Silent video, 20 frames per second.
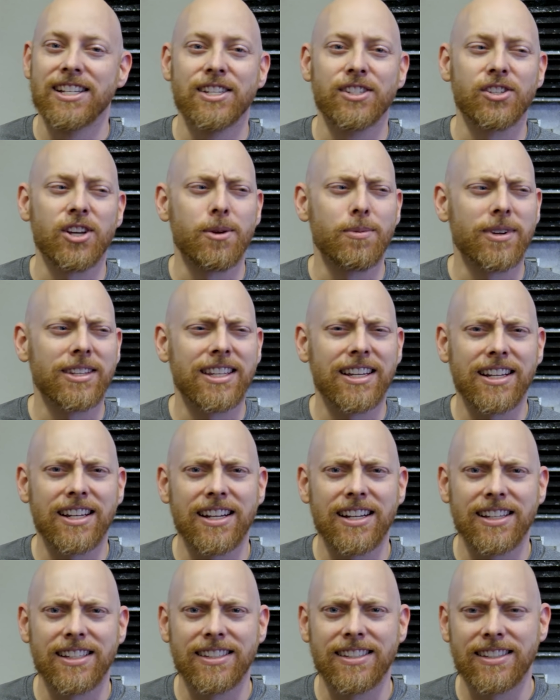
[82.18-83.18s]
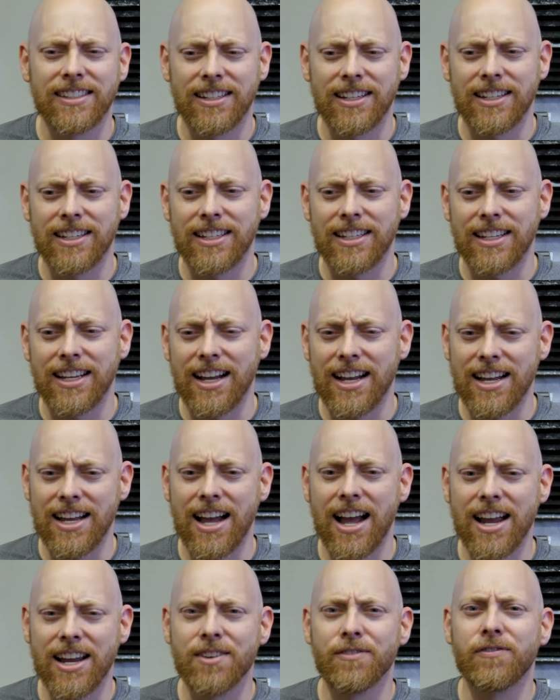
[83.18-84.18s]
Sorry about that, guys.
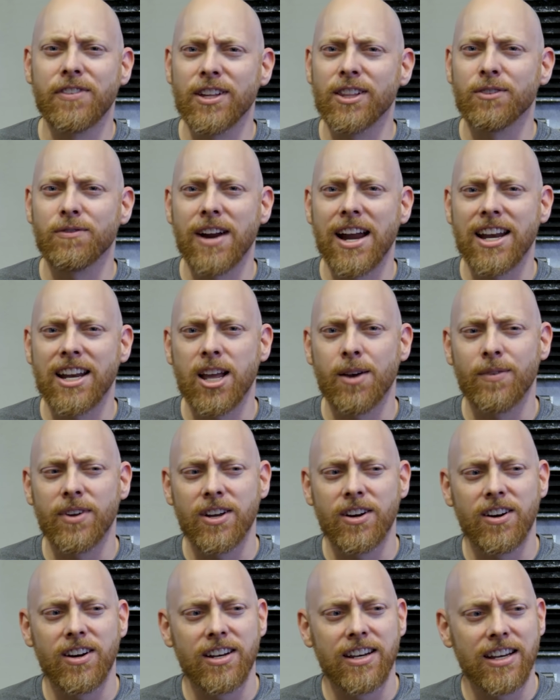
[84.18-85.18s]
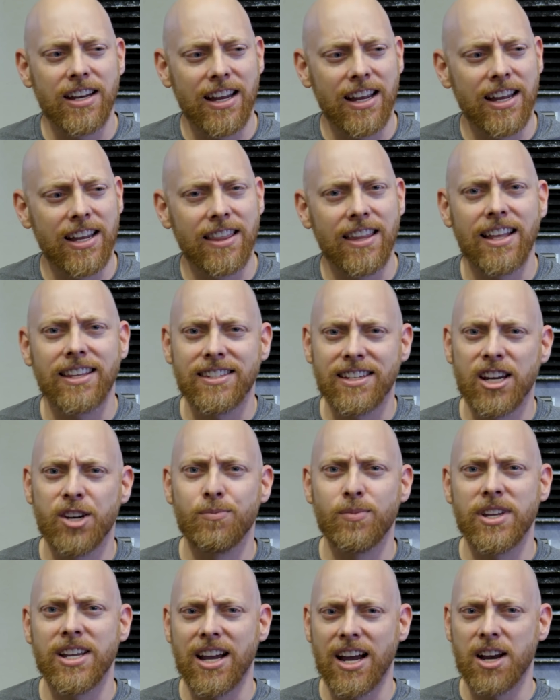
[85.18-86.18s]
I can feel a rant coming on, and that's going to
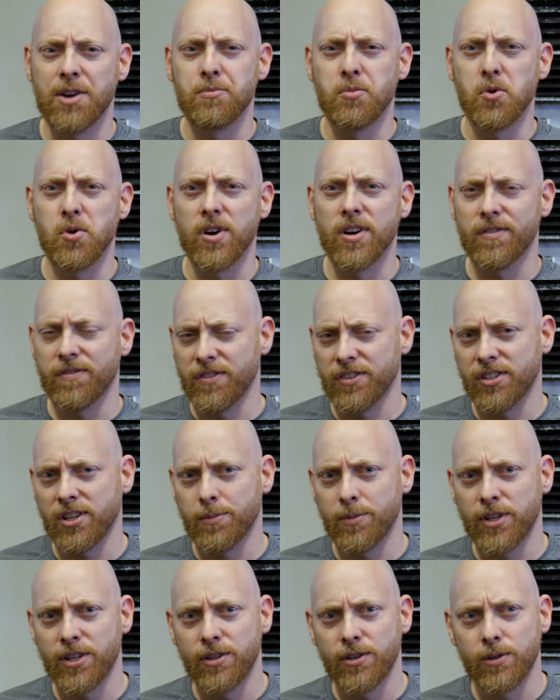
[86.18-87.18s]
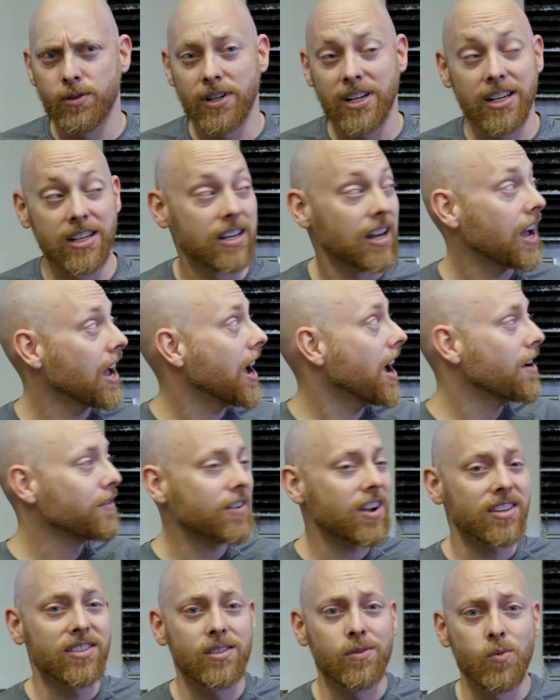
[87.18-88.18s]
be kind of boring for some of you, and I've
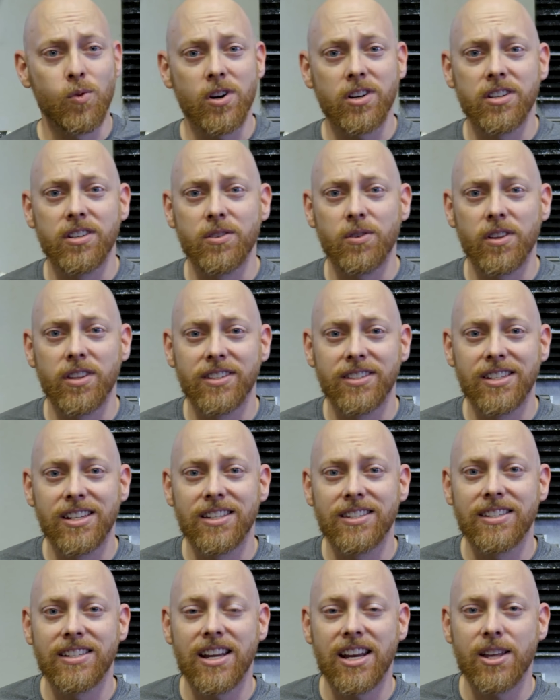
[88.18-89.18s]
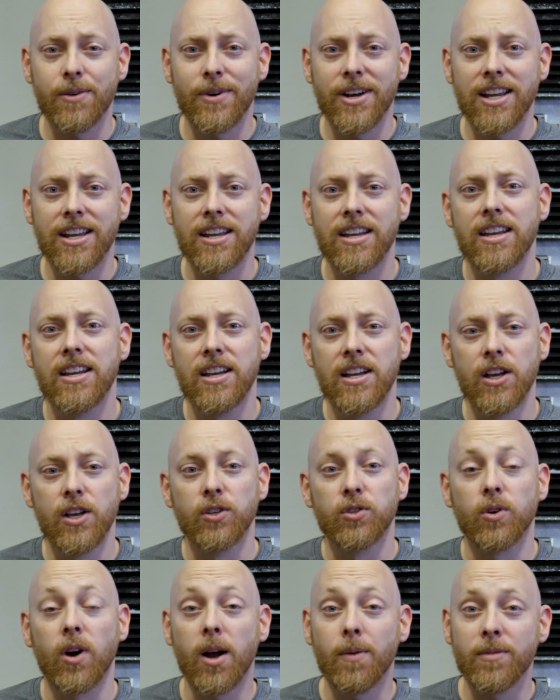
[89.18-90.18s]
got some work to do on the CNC anyway.
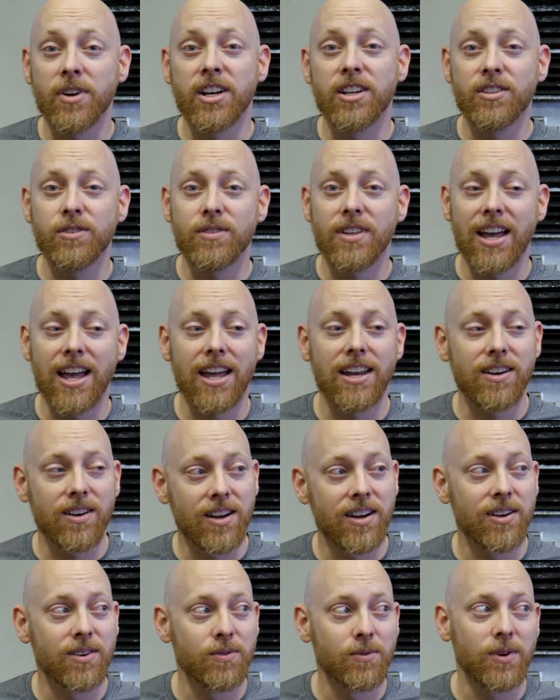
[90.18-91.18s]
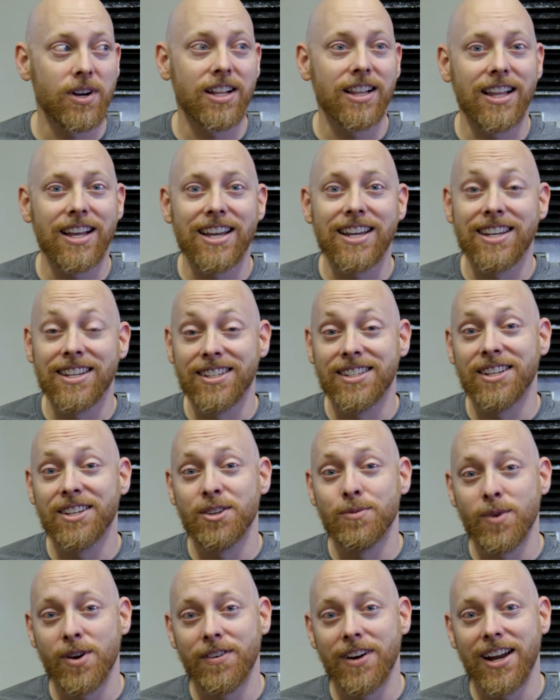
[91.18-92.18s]
So I'm going to do that while I
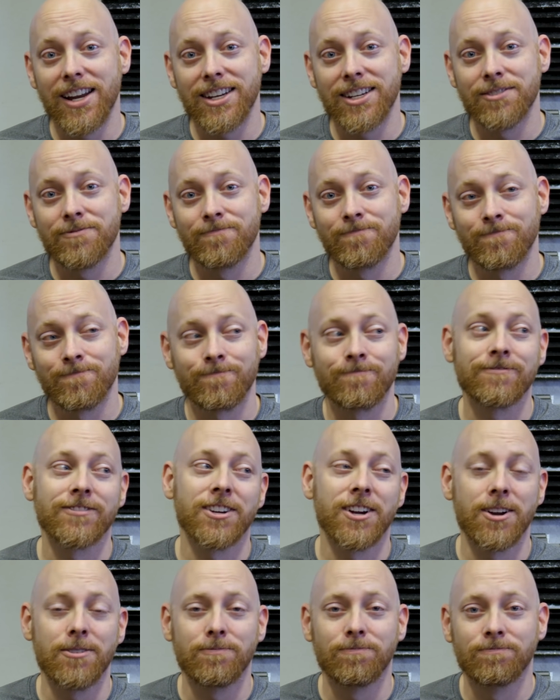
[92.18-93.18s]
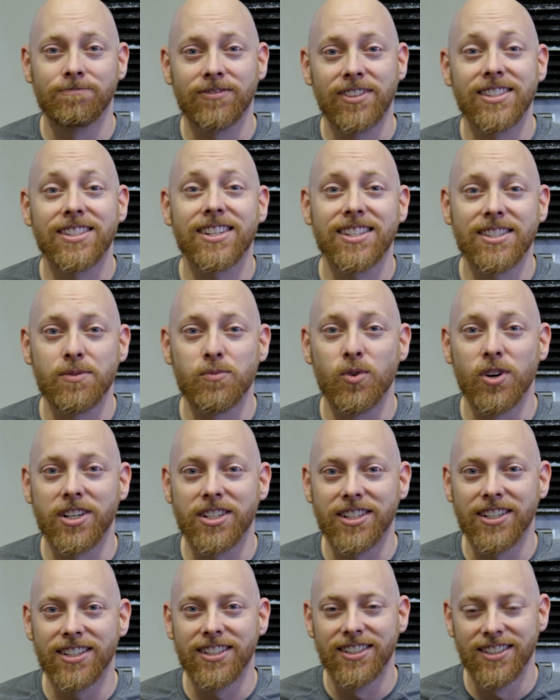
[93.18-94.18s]
continue my rant. All right, let's get some work
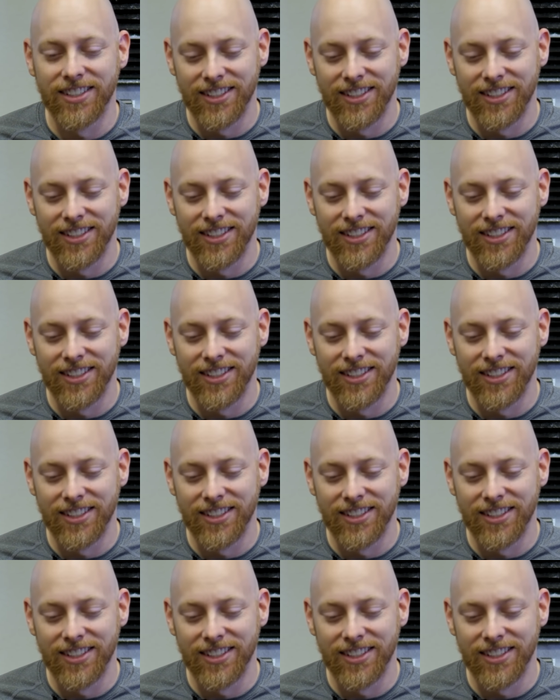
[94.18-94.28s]
done.